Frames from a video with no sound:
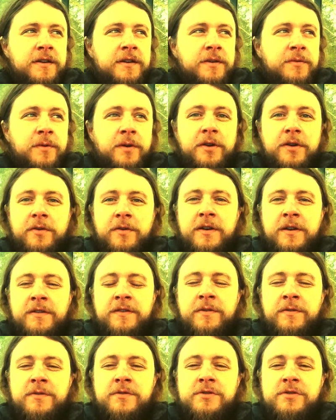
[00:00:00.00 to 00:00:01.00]
We're created
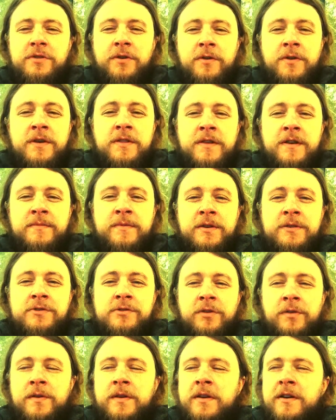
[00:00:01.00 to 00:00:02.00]
to enjoy them
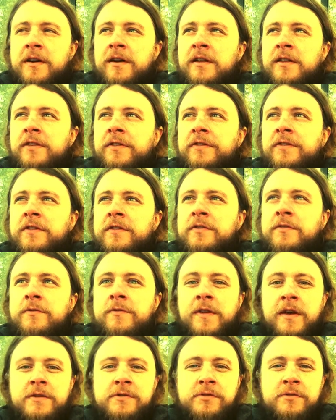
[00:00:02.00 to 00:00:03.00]
enjoying us and who
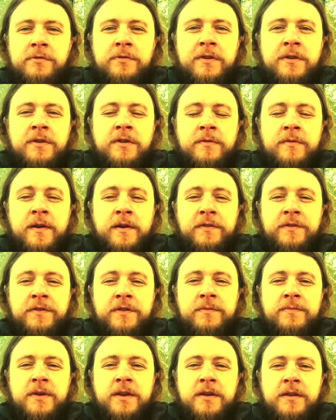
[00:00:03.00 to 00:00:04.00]
they truly know us
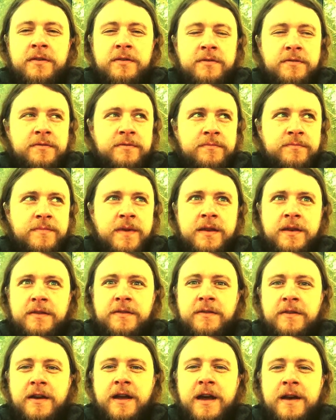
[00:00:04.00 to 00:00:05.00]
to be, made in
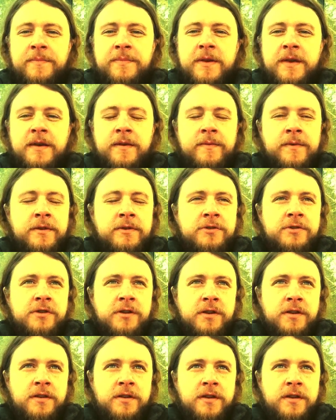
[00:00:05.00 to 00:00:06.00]
their happy image.